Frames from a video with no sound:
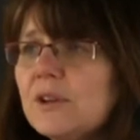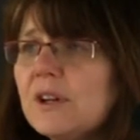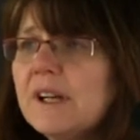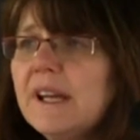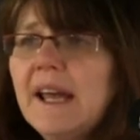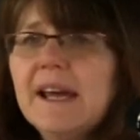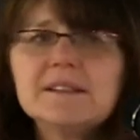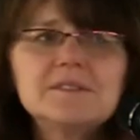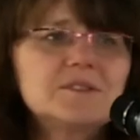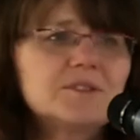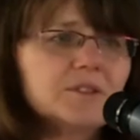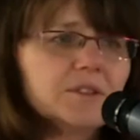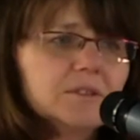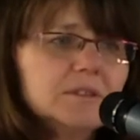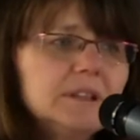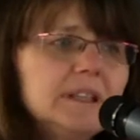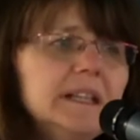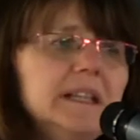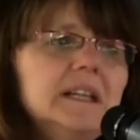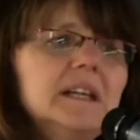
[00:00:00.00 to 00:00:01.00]
NORCAT
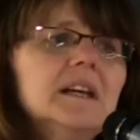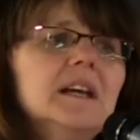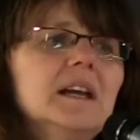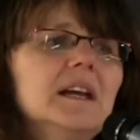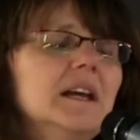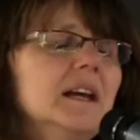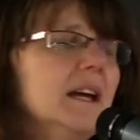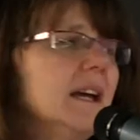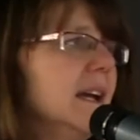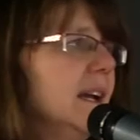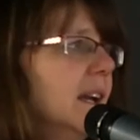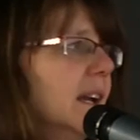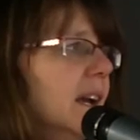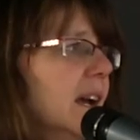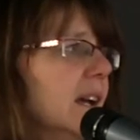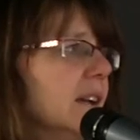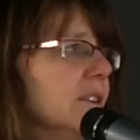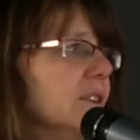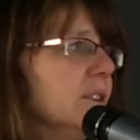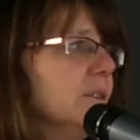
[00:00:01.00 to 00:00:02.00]
certainly
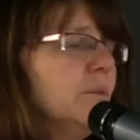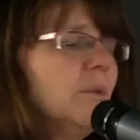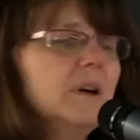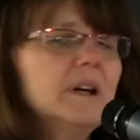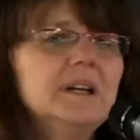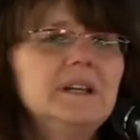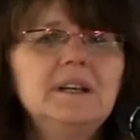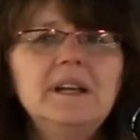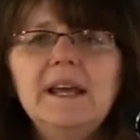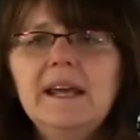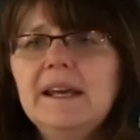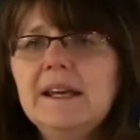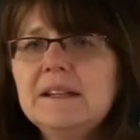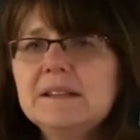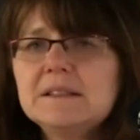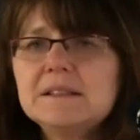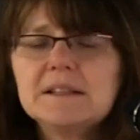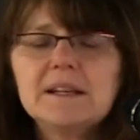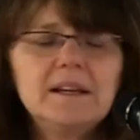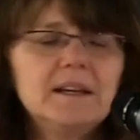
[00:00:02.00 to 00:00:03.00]
a good one,
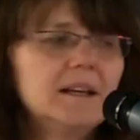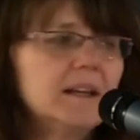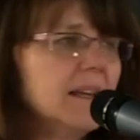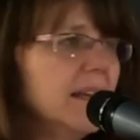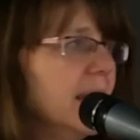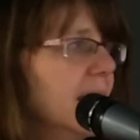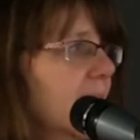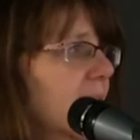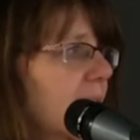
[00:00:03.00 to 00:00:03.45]
and